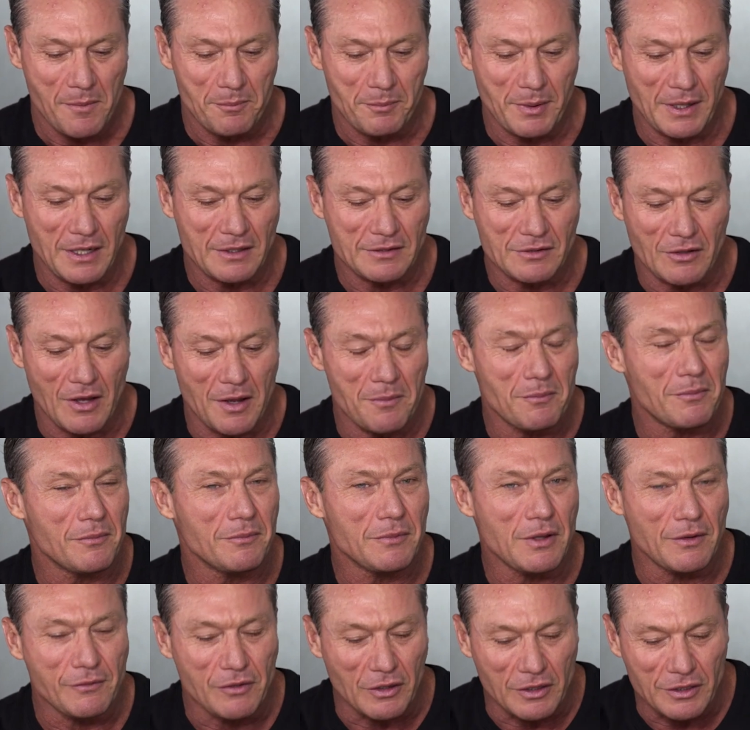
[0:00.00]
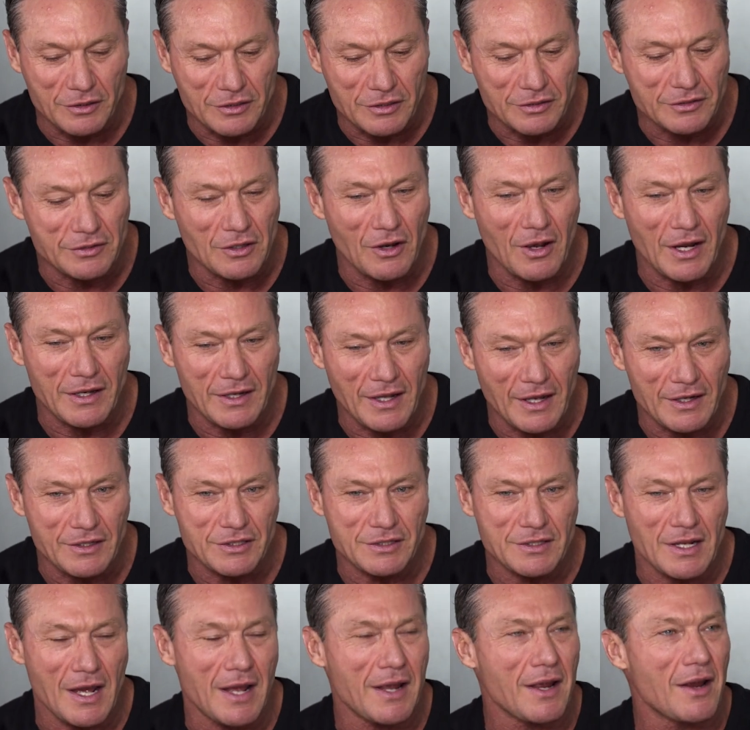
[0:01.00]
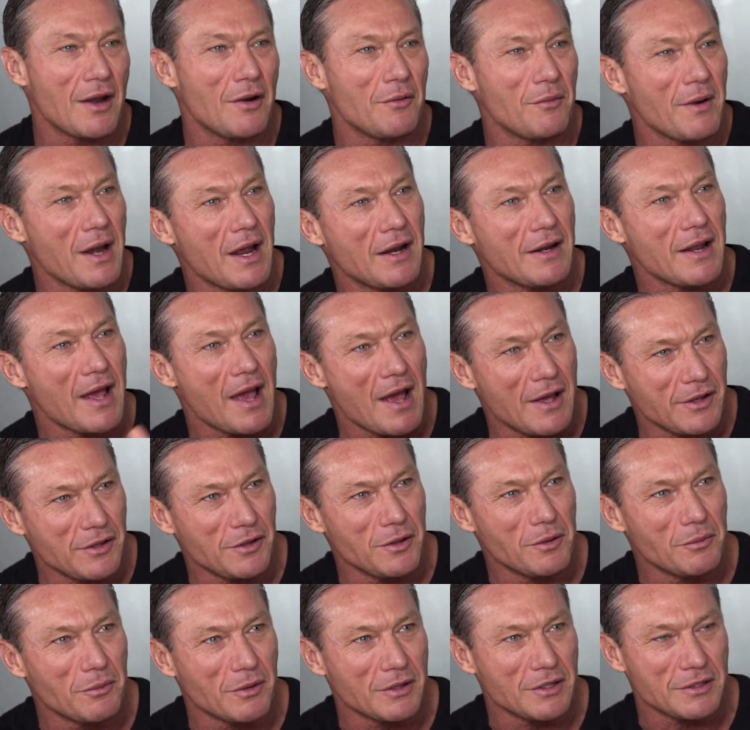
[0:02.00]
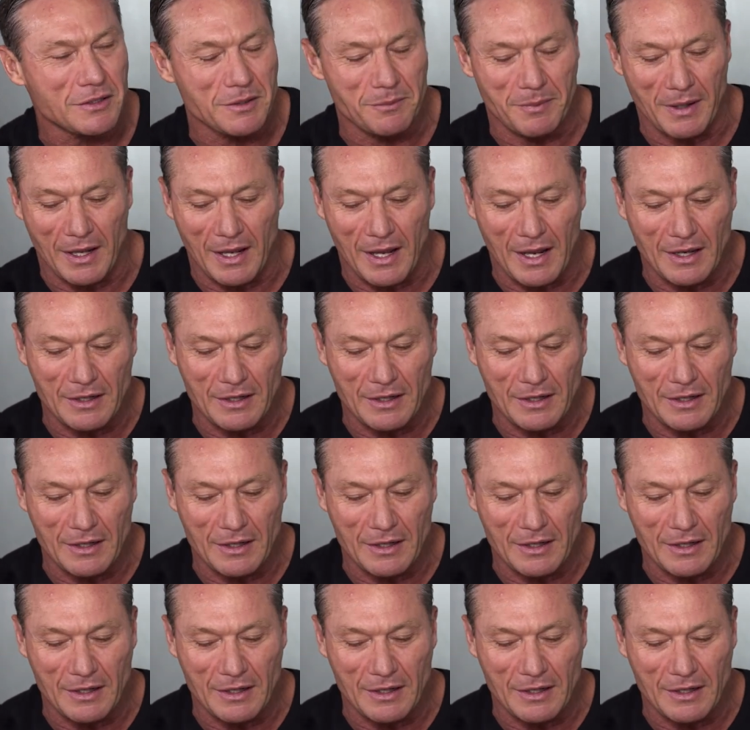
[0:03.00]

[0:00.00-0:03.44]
But it's like you've got to design each day around how you want it to be.